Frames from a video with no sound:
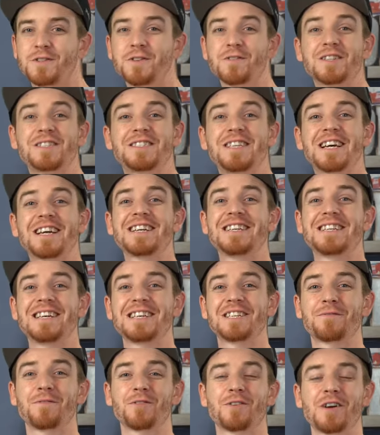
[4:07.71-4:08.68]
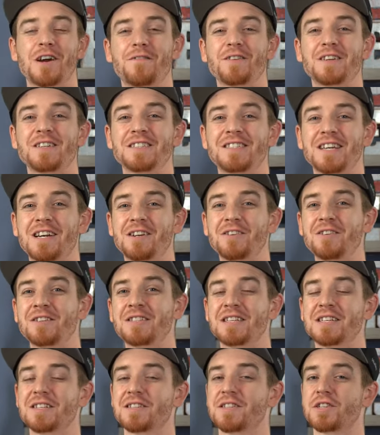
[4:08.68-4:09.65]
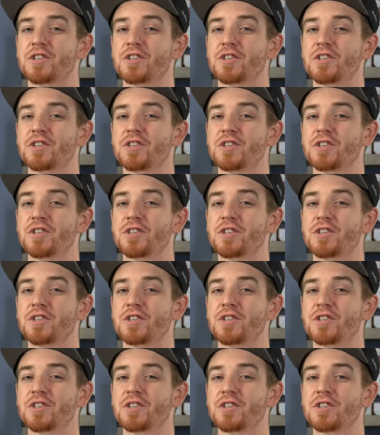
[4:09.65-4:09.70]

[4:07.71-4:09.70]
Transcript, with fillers: So the second desk for graphic designers is